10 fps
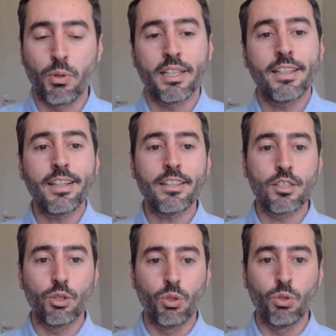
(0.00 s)
So I think as a
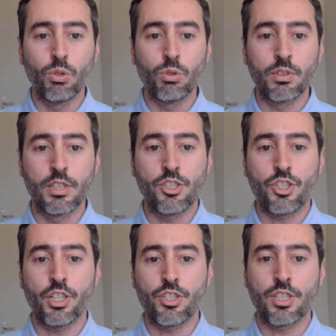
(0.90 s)
whole, this
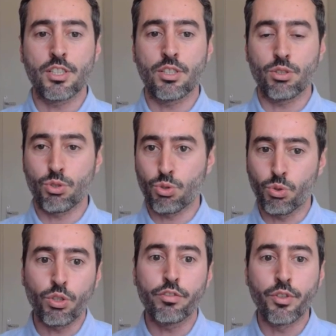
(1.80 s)
change is sort
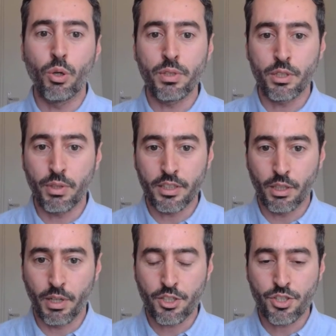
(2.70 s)
of going the right
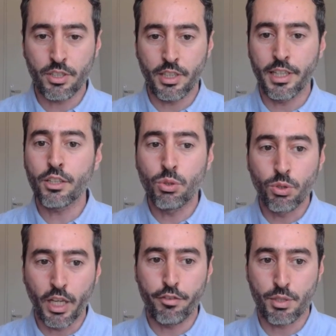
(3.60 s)
direction and could
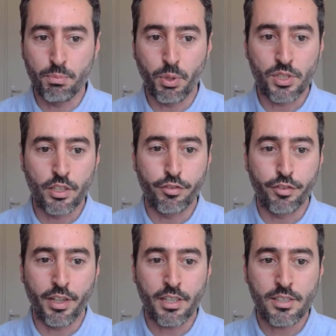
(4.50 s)
have some positive
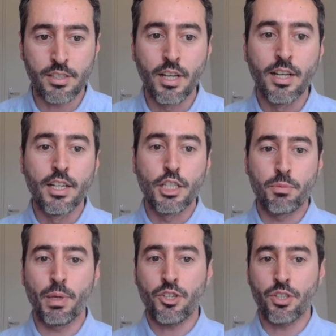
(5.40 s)
effects,
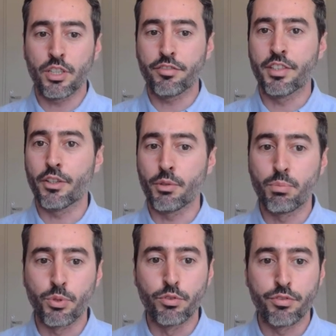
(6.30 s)
especially if they're
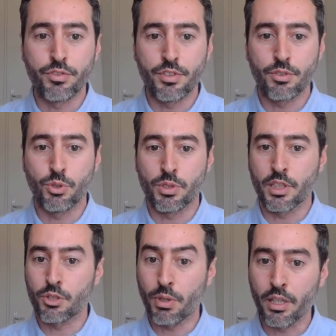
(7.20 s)
improved during the
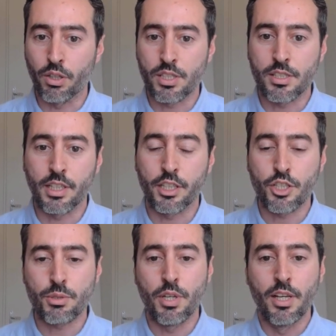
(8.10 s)
trilogue
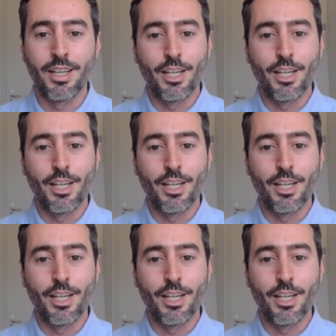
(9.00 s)
stage.